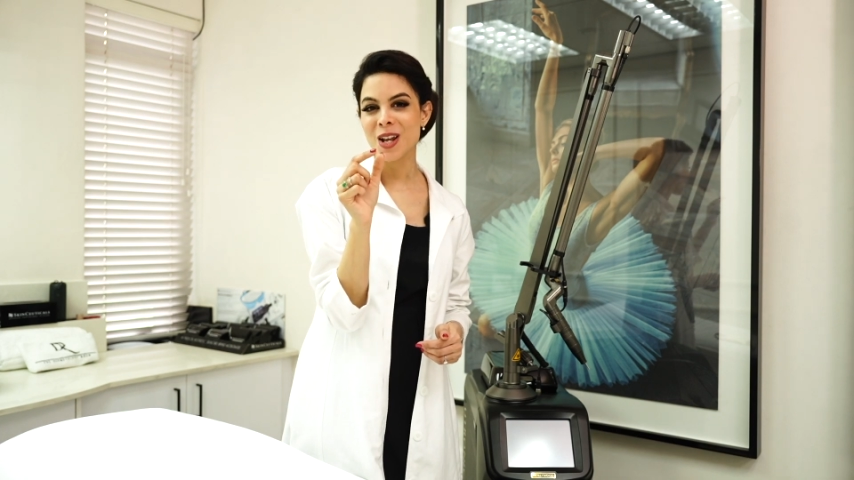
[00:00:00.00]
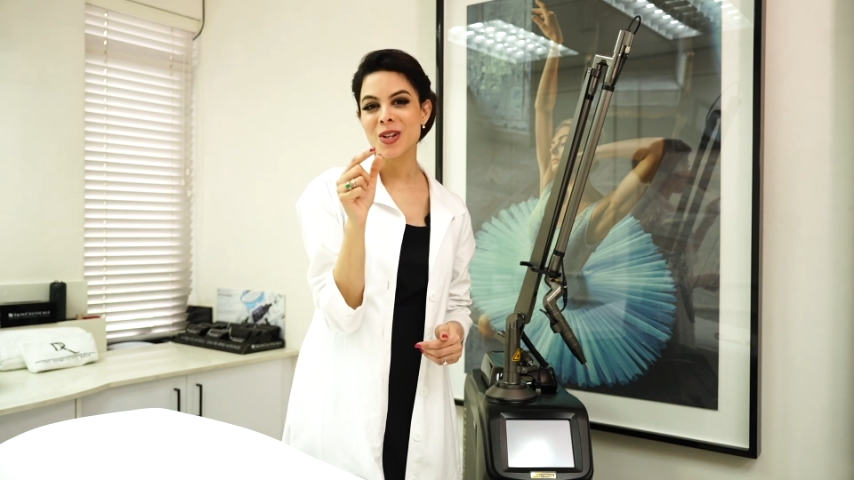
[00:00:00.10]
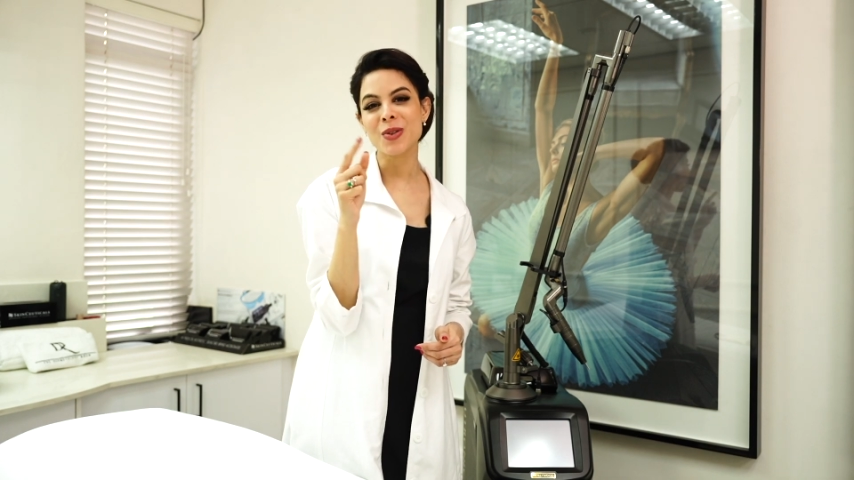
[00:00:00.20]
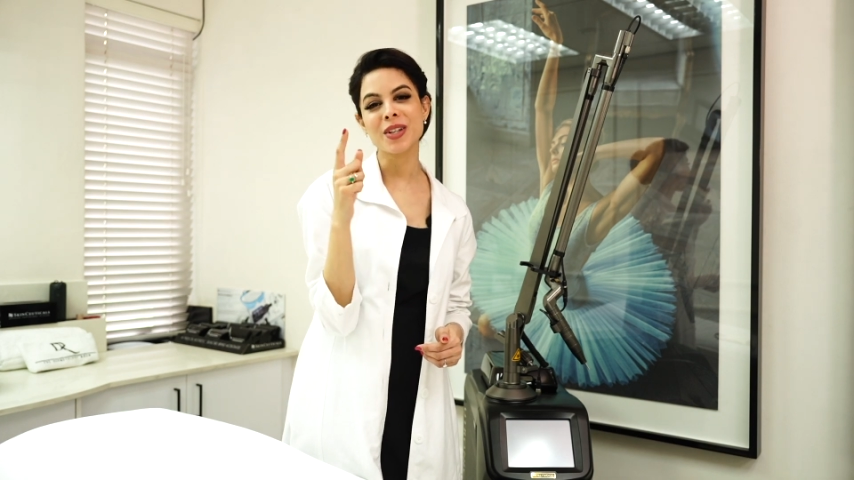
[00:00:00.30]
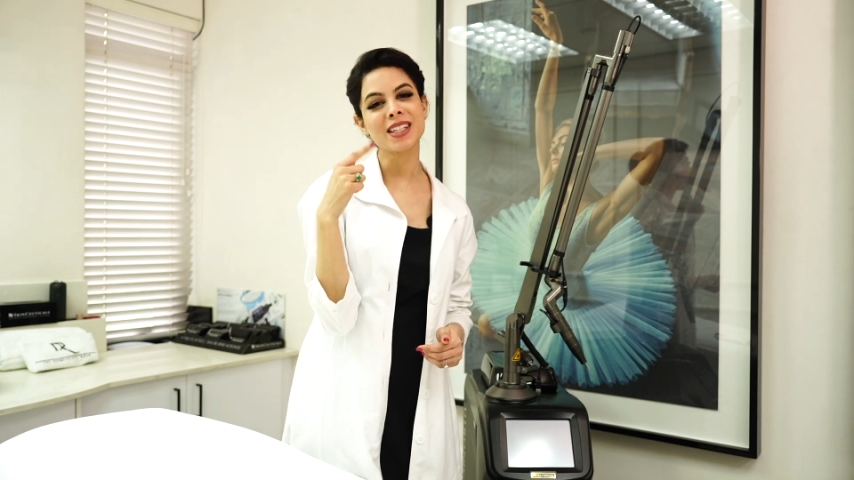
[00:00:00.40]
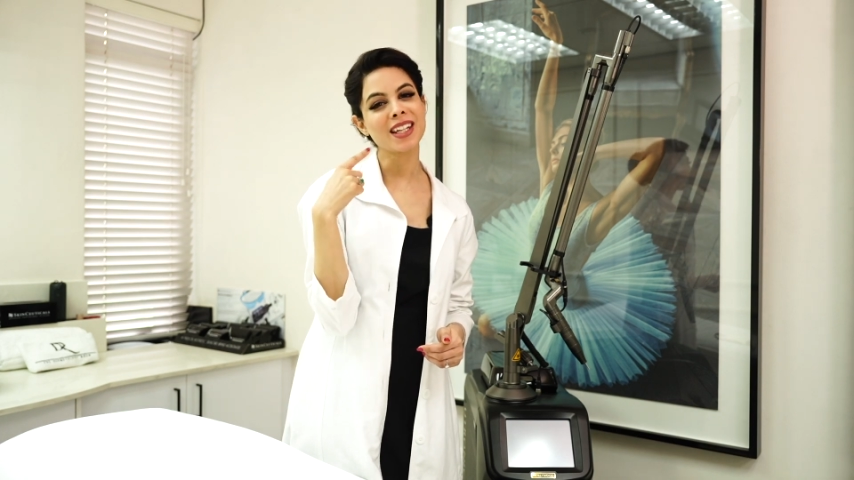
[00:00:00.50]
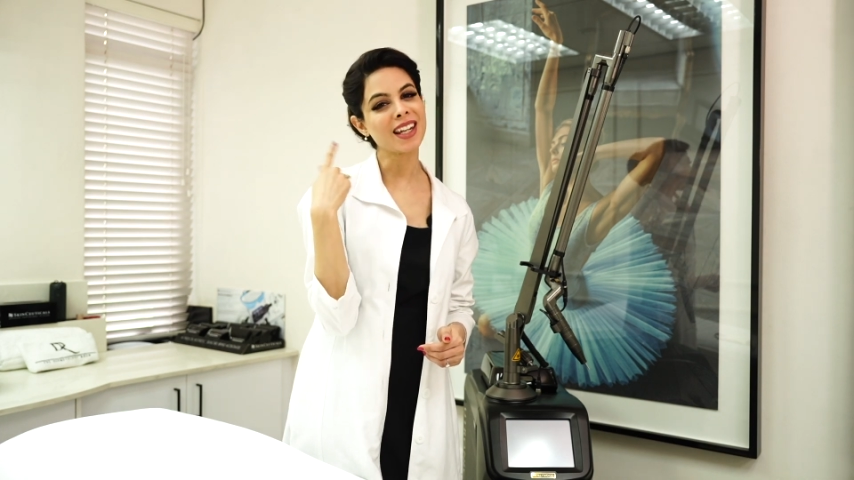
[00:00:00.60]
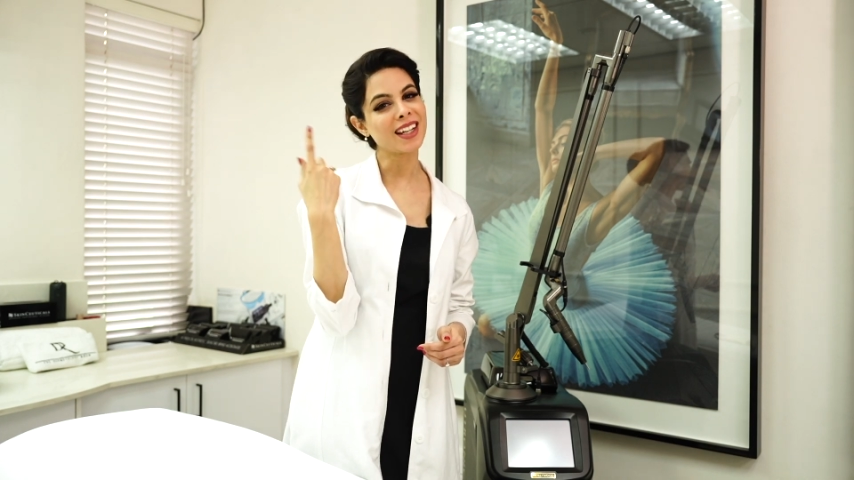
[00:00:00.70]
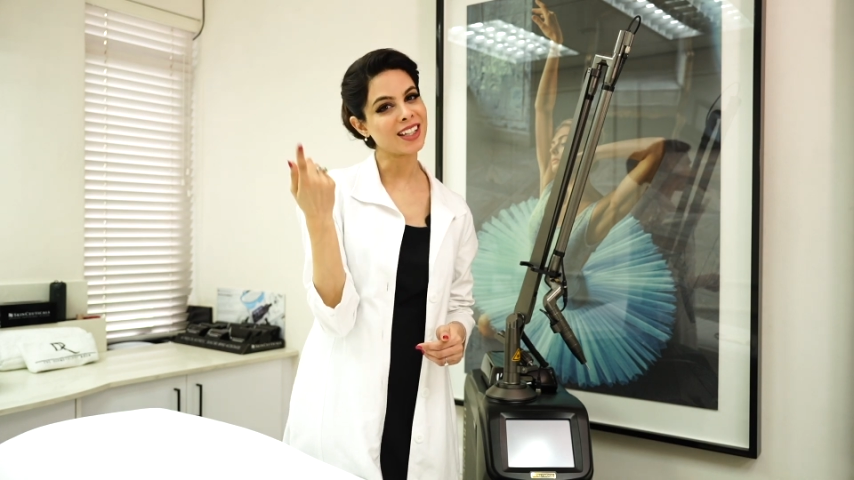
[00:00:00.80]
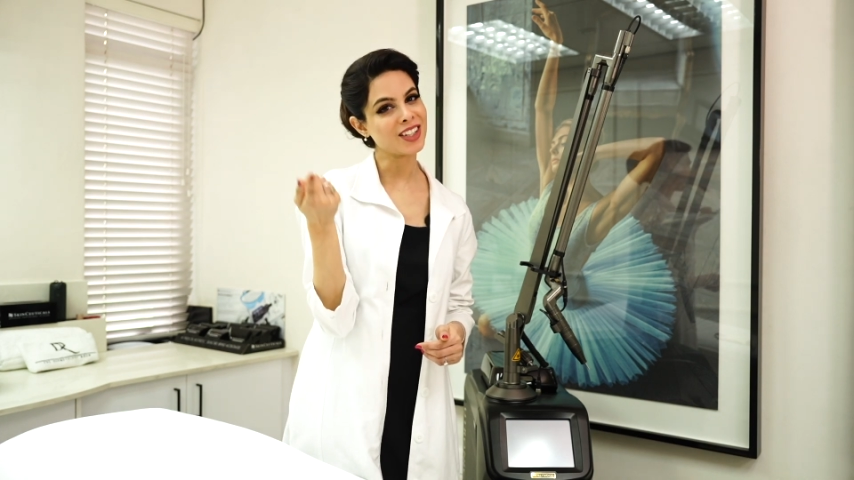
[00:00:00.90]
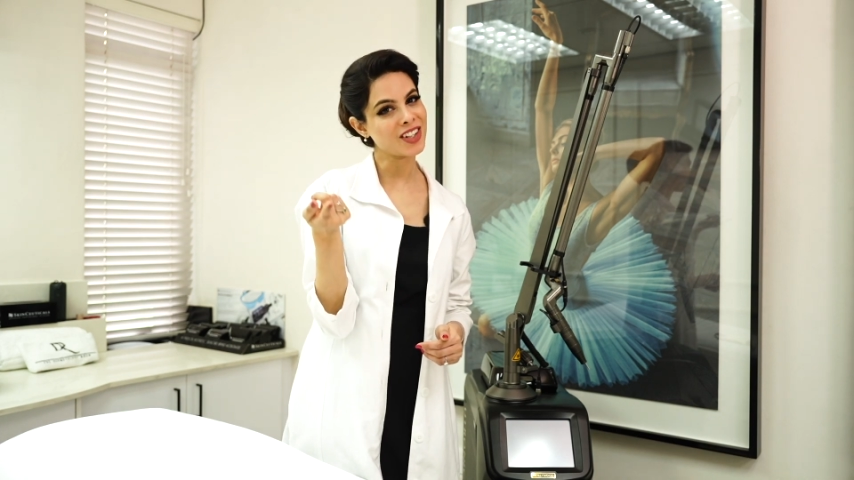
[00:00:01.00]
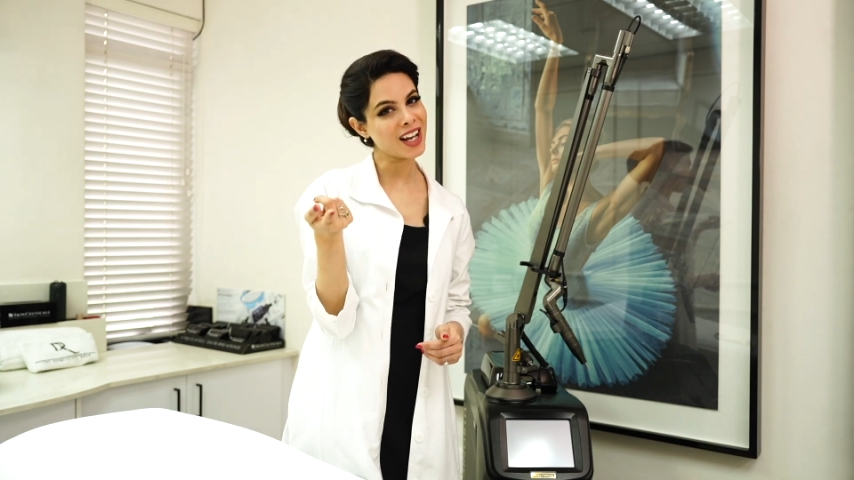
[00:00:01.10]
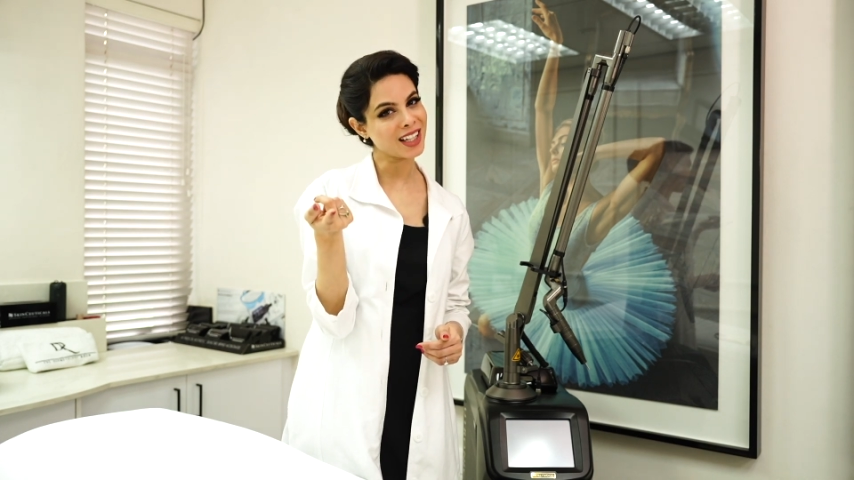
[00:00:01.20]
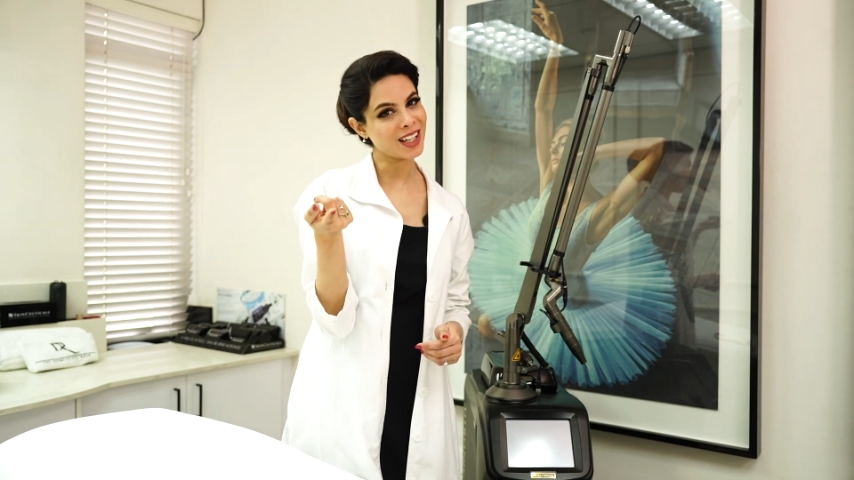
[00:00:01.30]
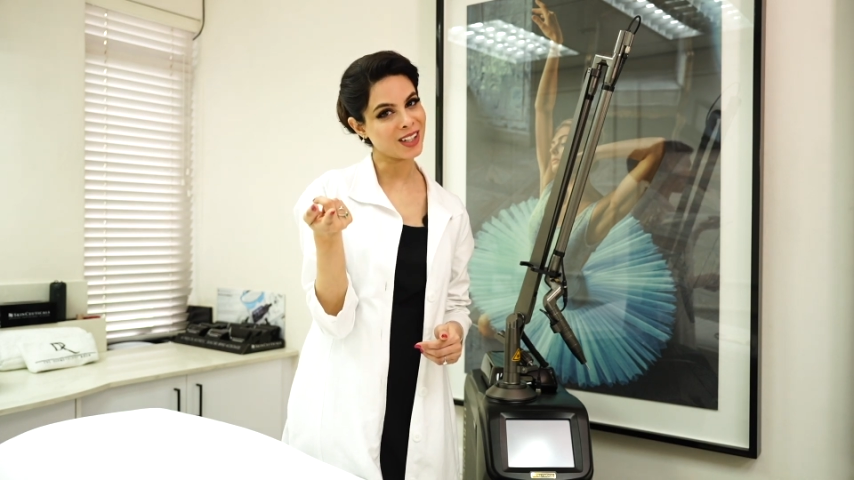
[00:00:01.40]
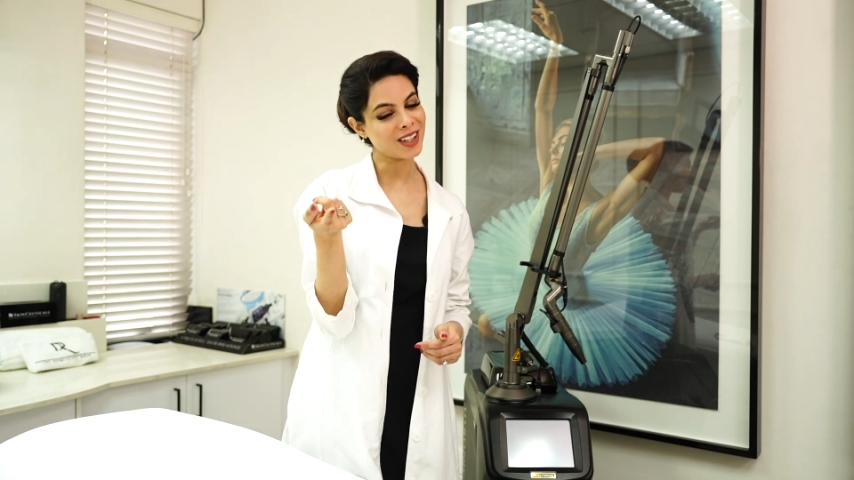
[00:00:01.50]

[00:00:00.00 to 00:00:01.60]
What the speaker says: So the skin is tricked into